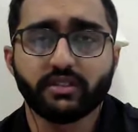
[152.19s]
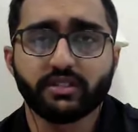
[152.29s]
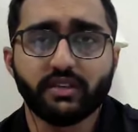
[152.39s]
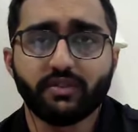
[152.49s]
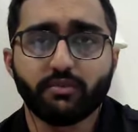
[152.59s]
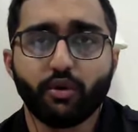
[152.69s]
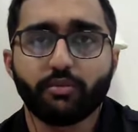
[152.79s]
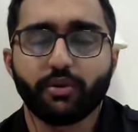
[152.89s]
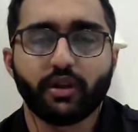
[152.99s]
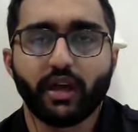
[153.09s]
is even
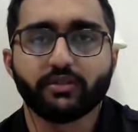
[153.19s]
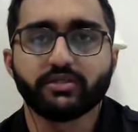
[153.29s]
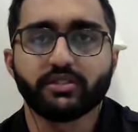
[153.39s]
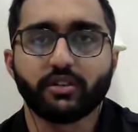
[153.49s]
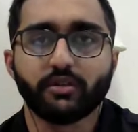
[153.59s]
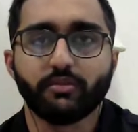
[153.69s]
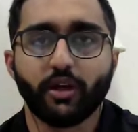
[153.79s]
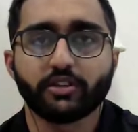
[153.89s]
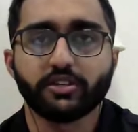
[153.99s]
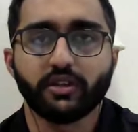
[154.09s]
more pronounced on a
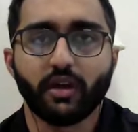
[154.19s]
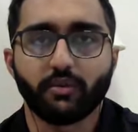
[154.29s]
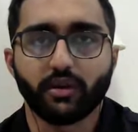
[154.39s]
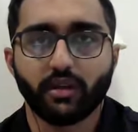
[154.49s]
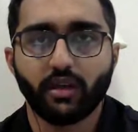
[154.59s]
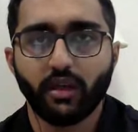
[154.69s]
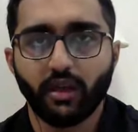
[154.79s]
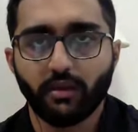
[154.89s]
blockchain network